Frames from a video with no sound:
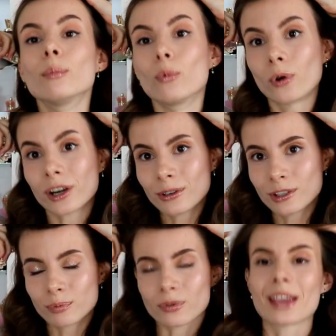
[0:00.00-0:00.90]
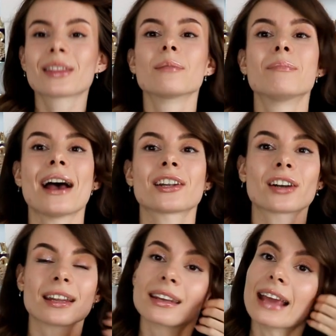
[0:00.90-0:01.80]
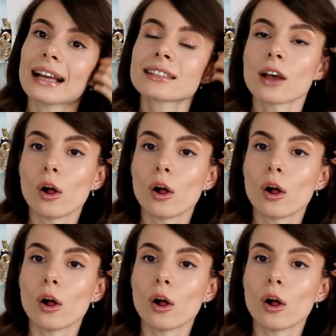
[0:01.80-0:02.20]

more you spray, the better it gets.